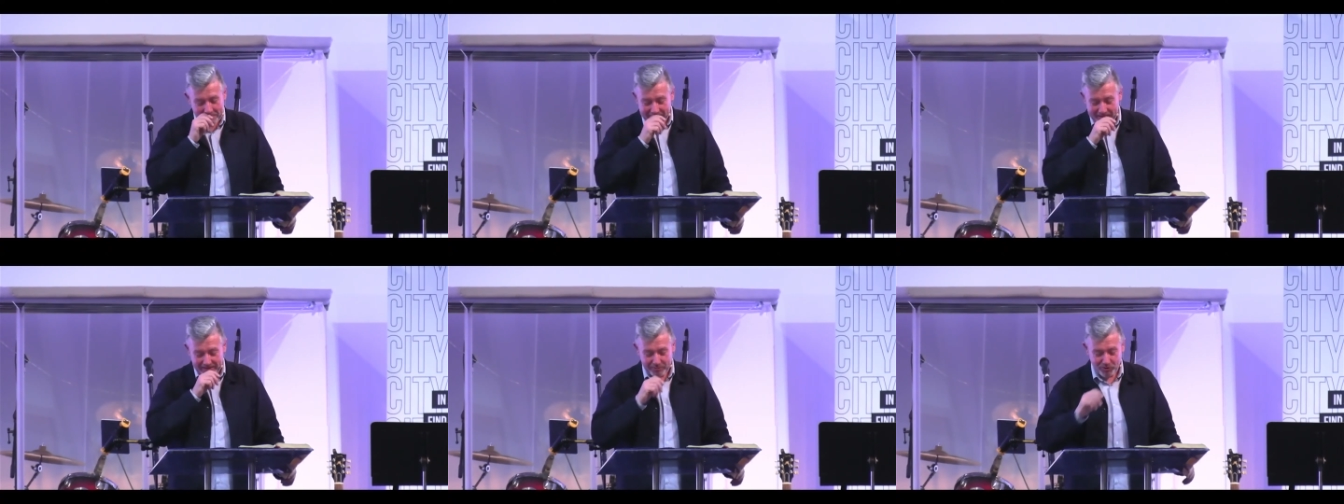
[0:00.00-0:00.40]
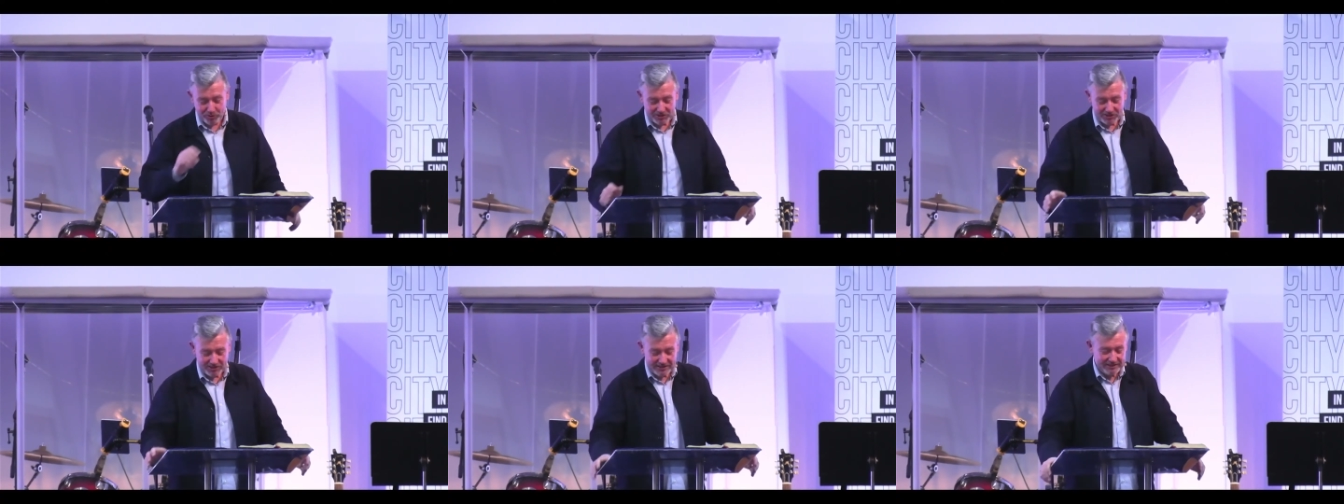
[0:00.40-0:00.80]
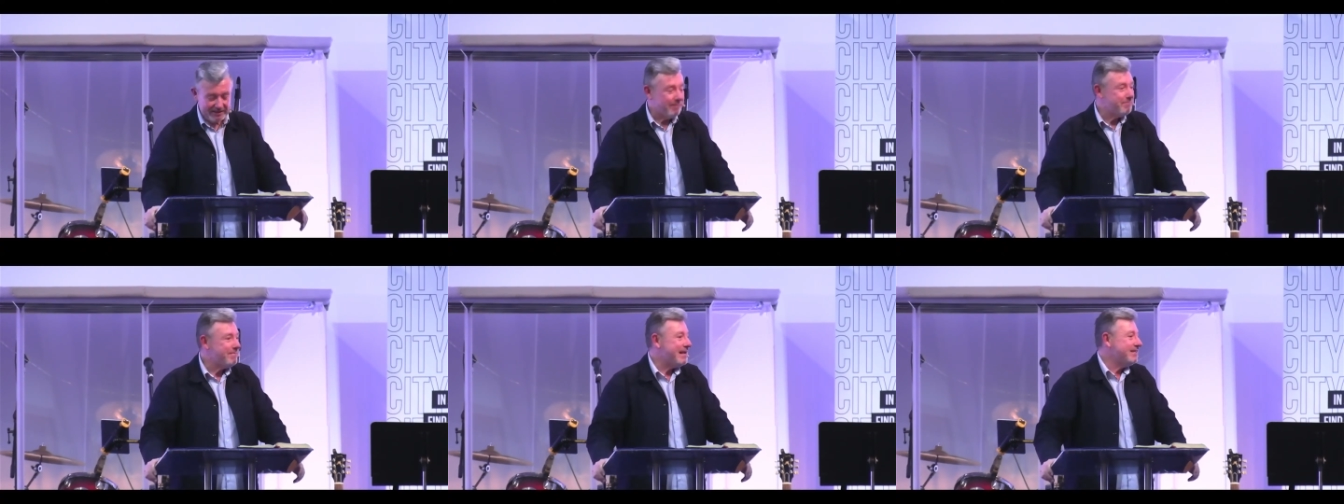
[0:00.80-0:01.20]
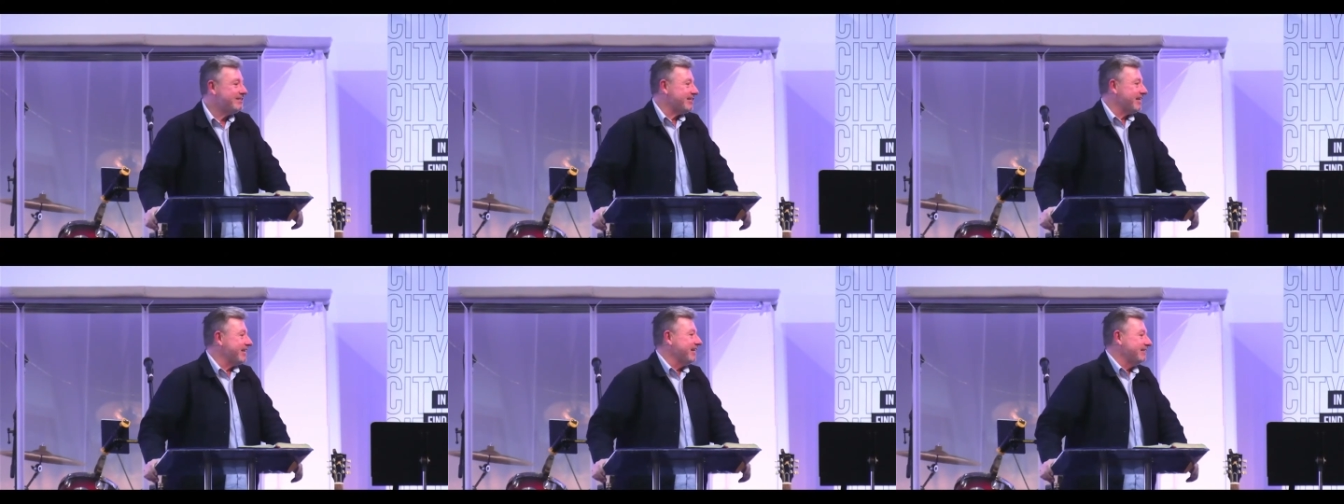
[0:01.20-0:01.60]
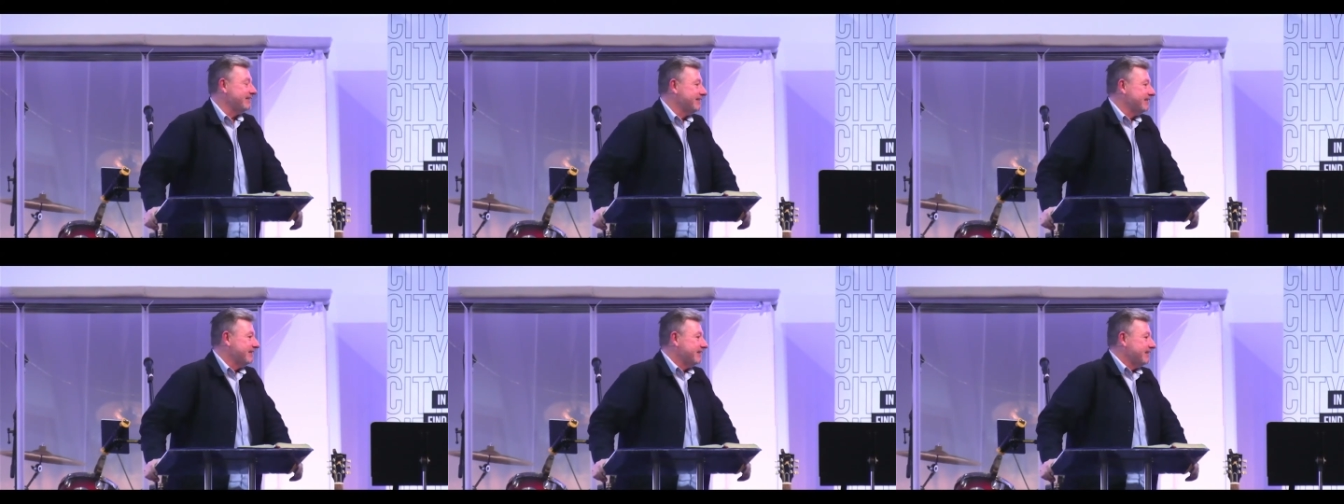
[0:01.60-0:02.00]
the most amazing and
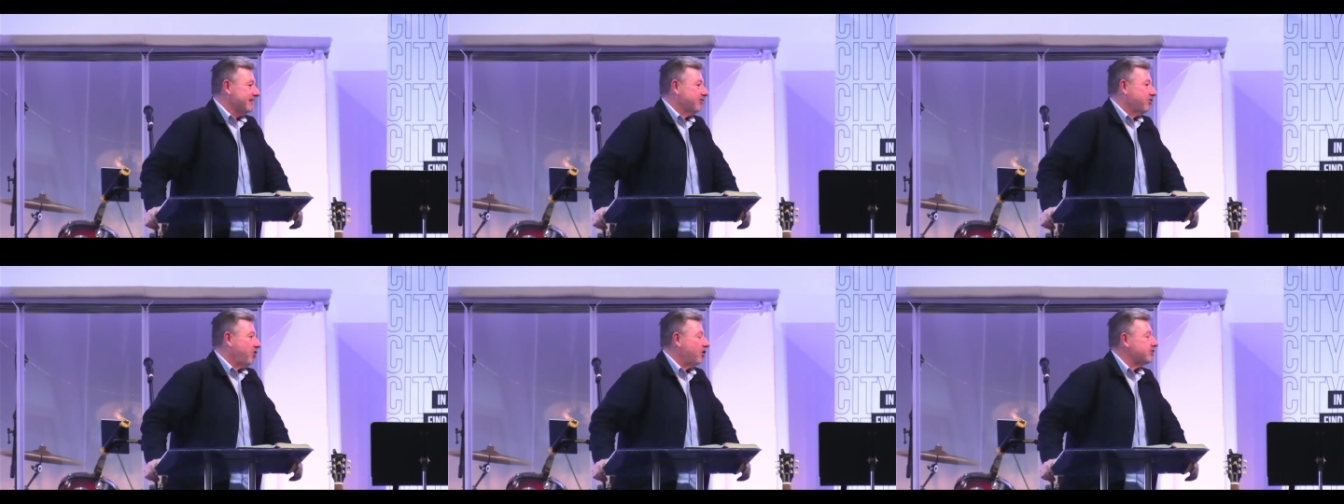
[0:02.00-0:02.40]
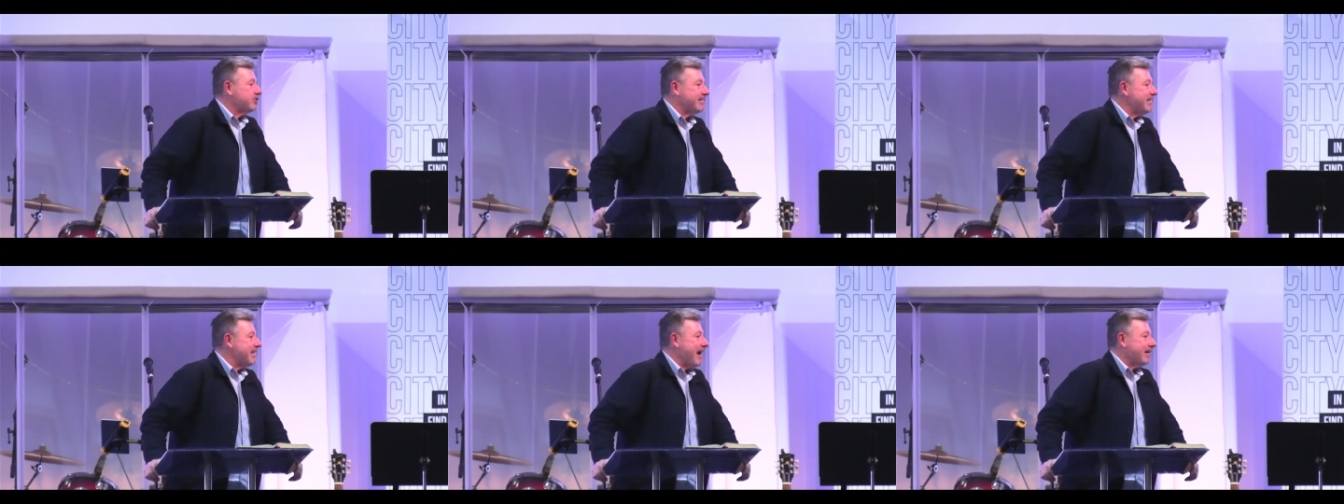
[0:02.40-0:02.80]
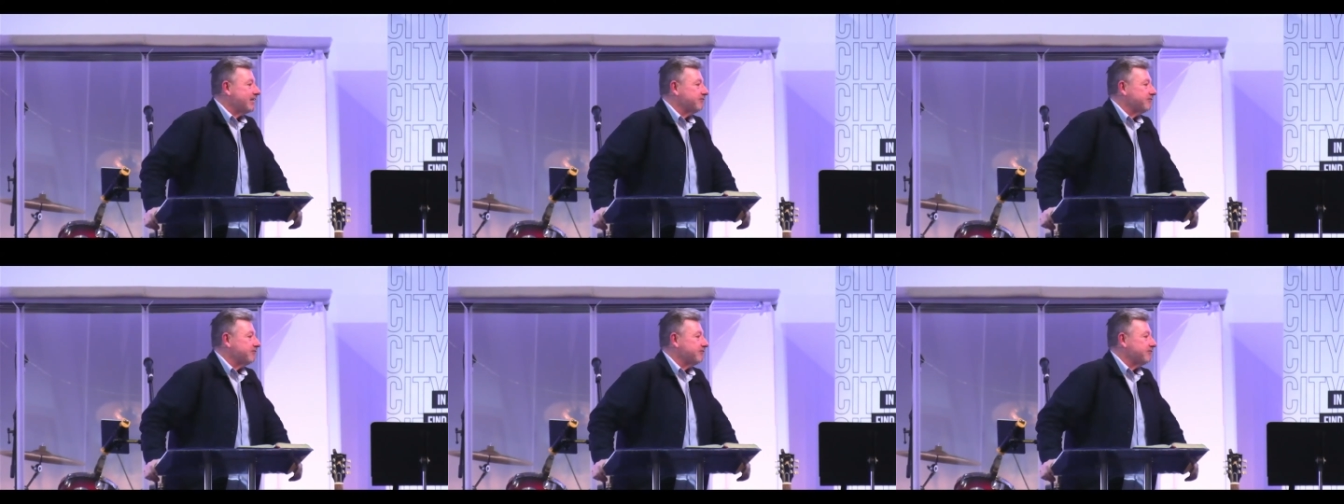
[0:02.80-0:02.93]
costly act